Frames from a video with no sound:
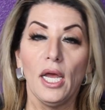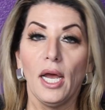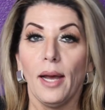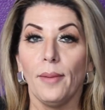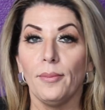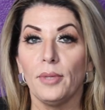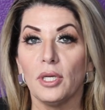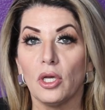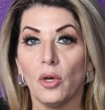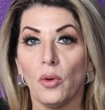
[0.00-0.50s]

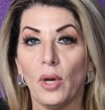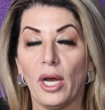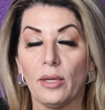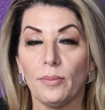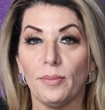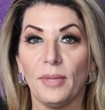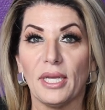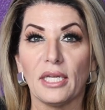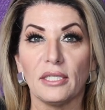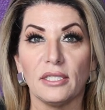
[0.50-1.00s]
I'm going to go out
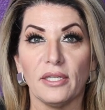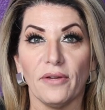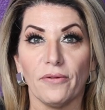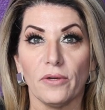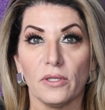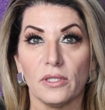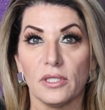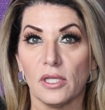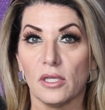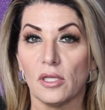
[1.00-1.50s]
and make a
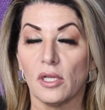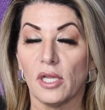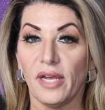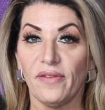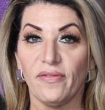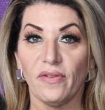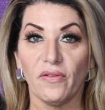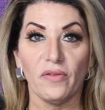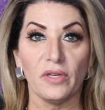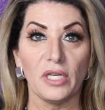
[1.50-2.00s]
difference in the
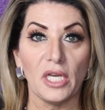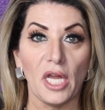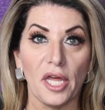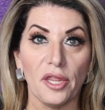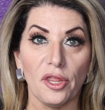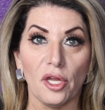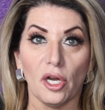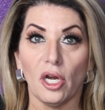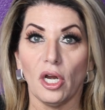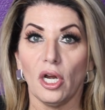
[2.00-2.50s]
life of
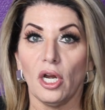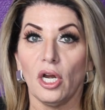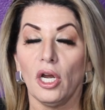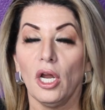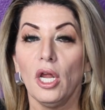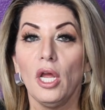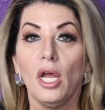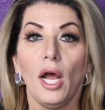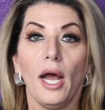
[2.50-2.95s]
another.